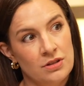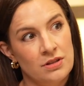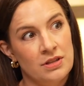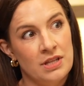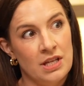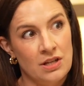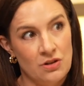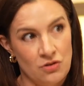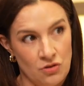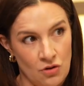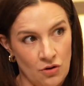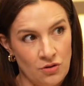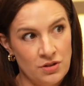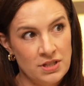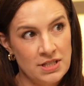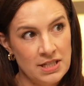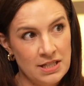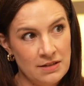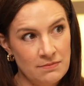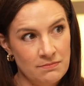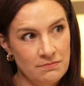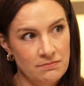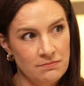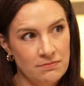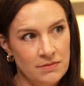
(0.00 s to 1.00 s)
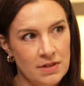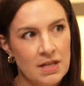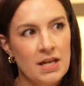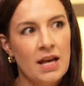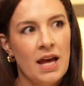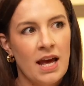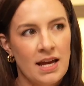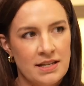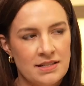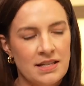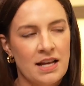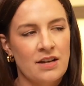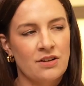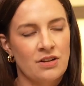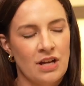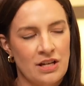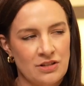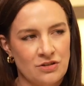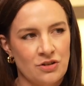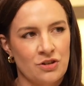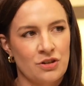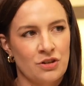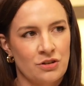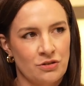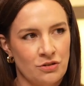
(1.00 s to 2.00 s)
that knows him has
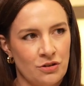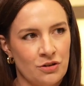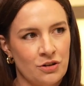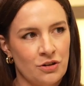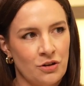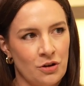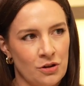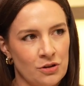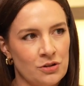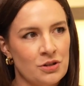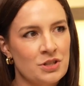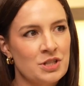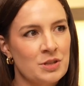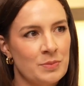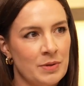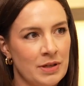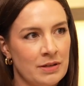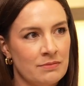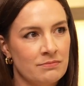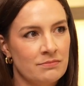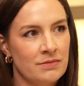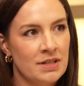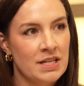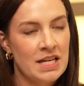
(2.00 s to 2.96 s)
gone and got a colonoscopy.